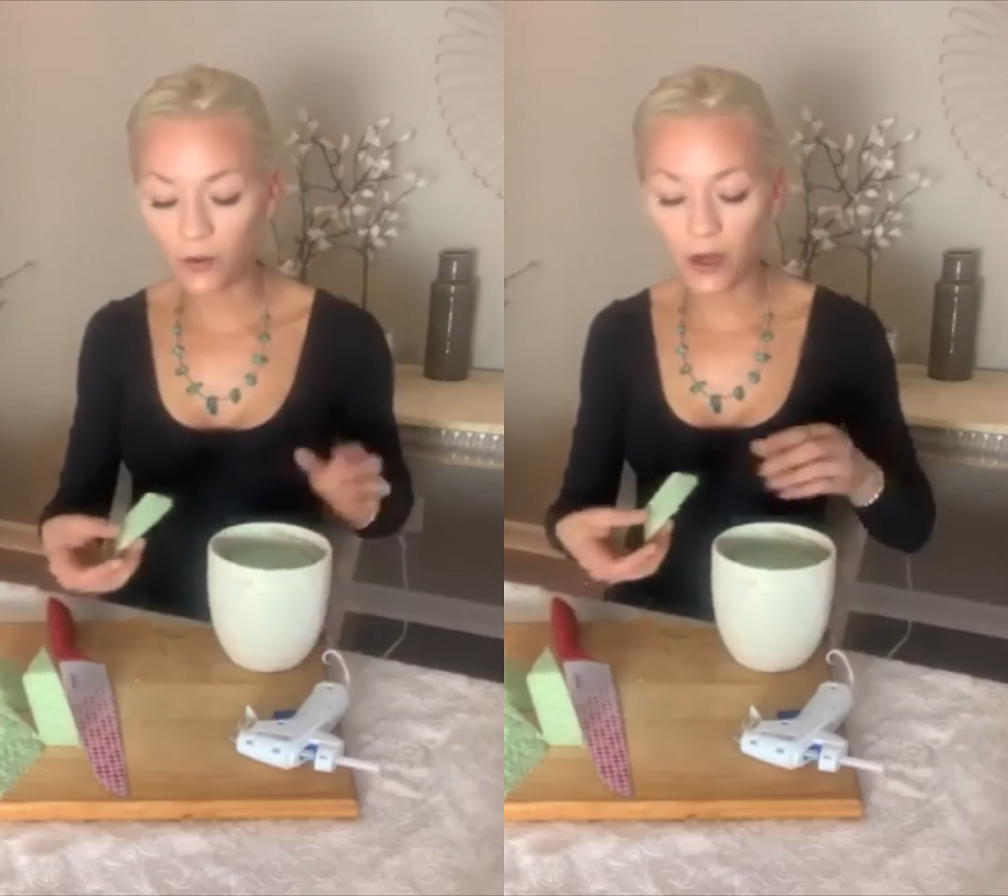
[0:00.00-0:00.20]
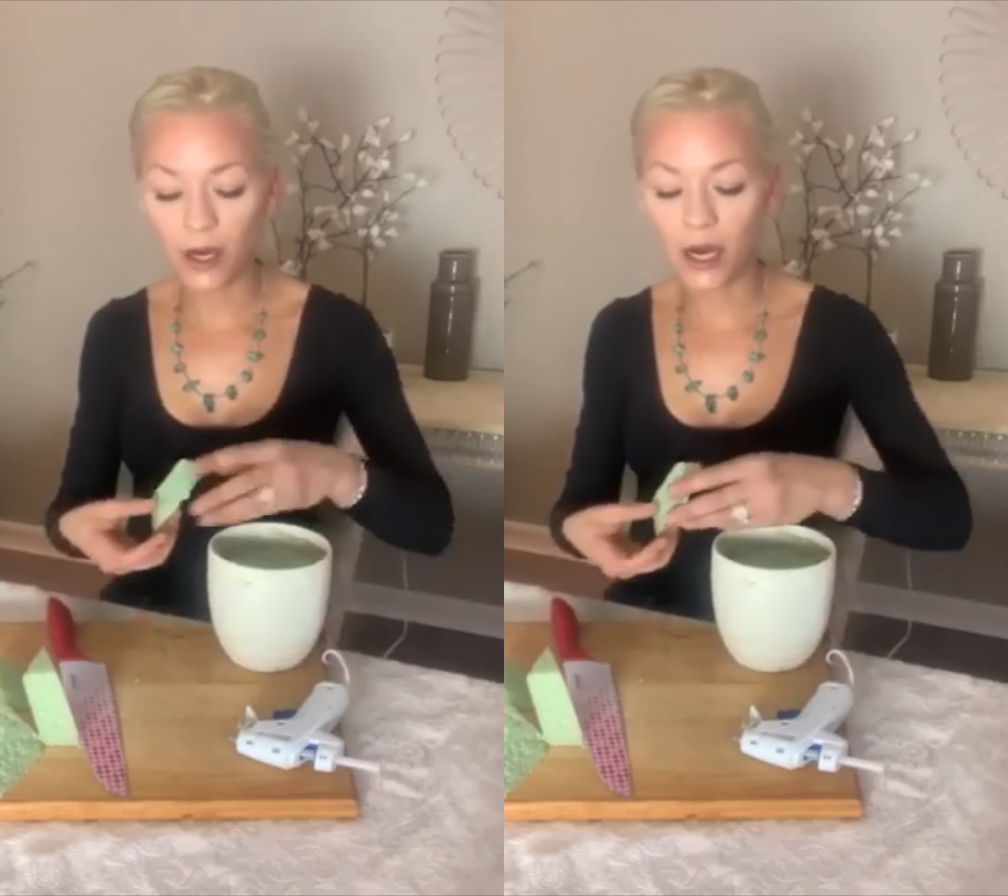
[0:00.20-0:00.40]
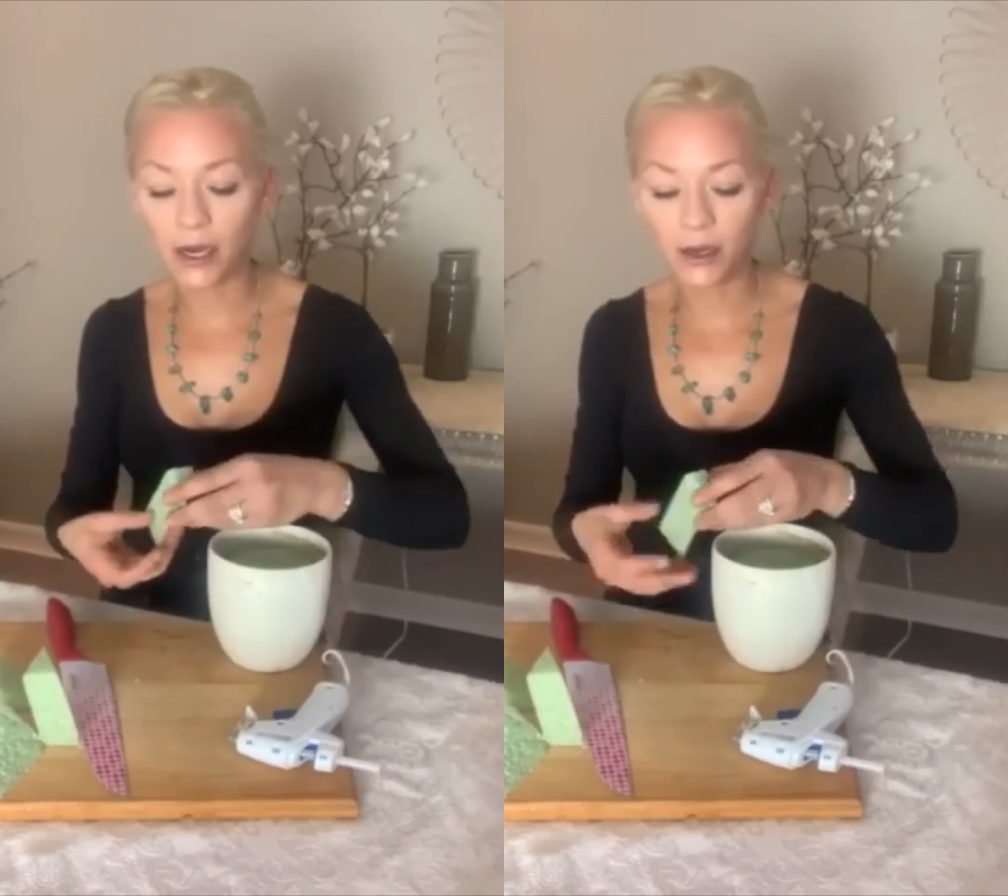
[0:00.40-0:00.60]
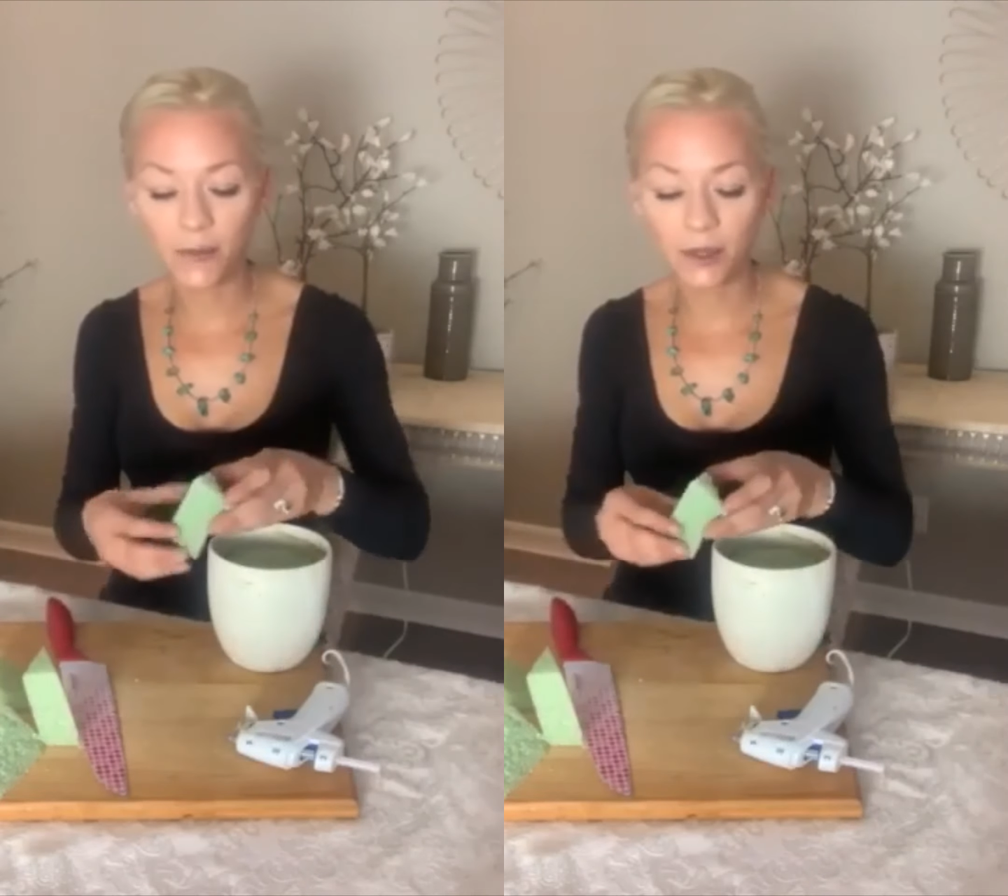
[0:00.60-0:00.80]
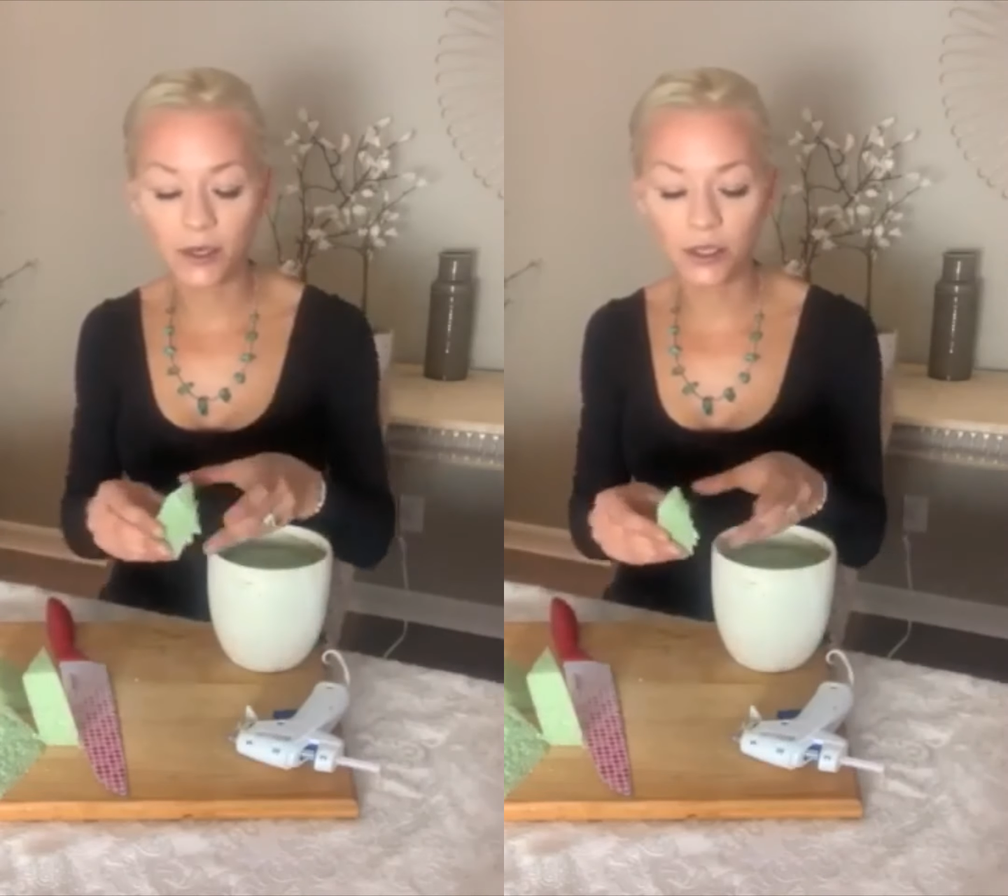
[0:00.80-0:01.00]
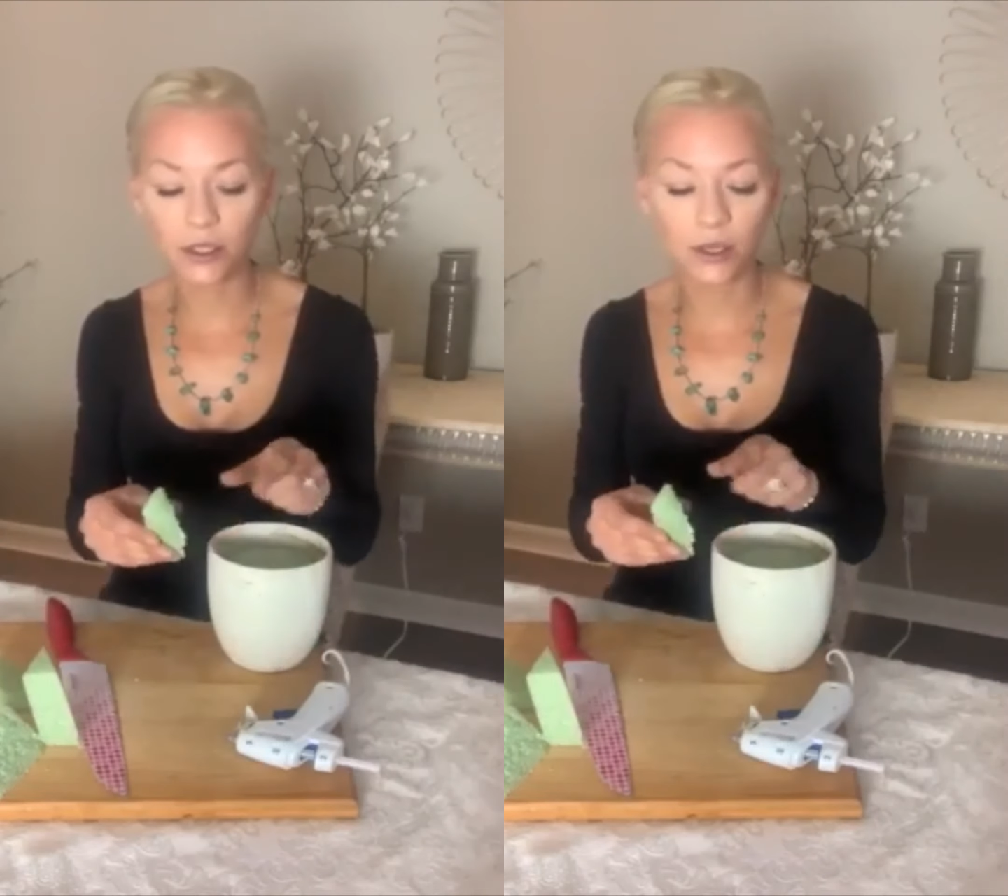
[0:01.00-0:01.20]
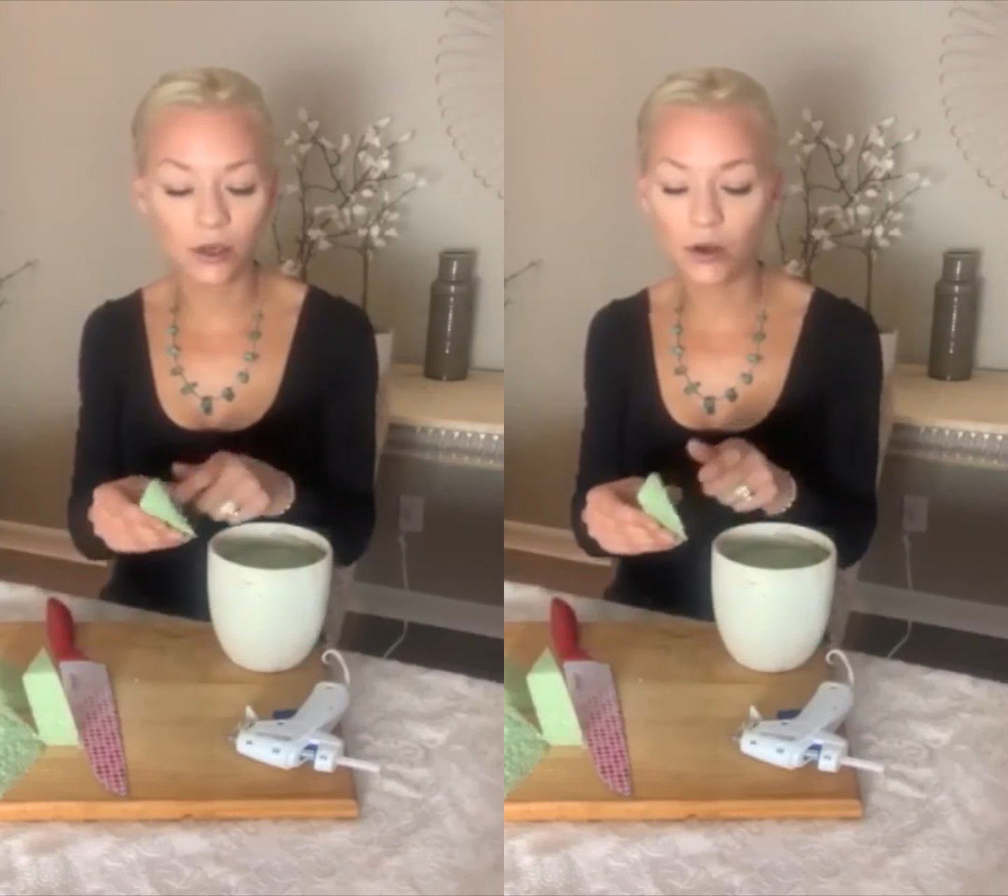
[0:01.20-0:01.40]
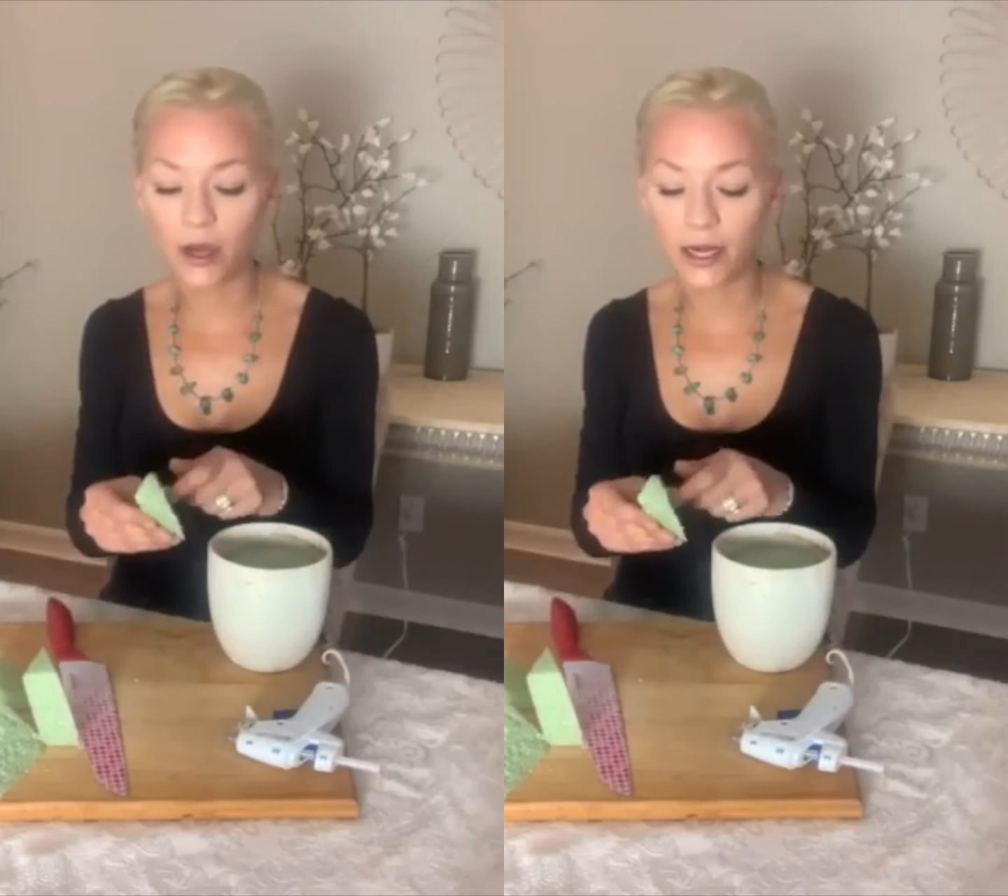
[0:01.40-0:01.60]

want it higher up, then you're just gonna go